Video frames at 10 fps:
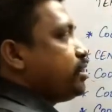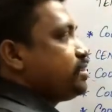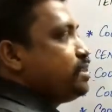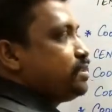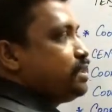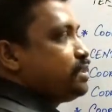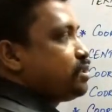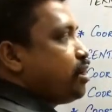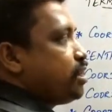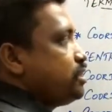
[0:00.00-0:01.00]
Since it is
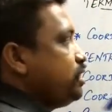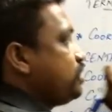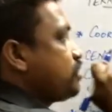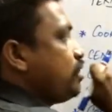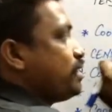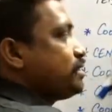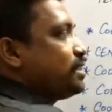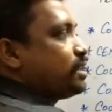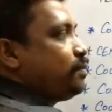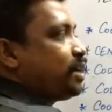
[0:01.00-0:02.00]
charged, it is called a
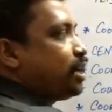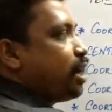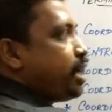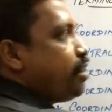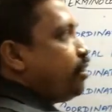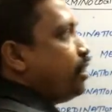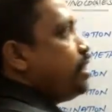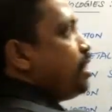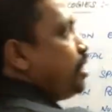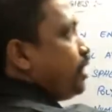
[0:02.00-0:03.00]
central metal ion.
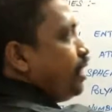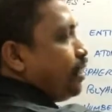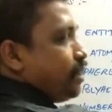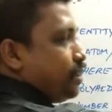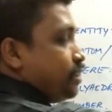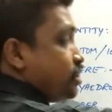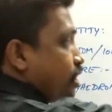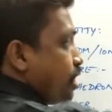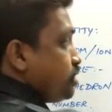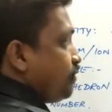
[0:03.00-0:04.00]
Here the
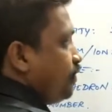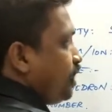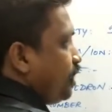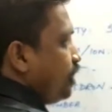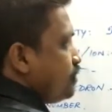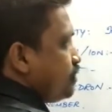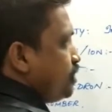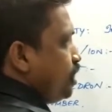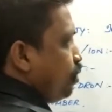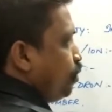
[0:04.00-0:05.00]
charge of nickel is 0.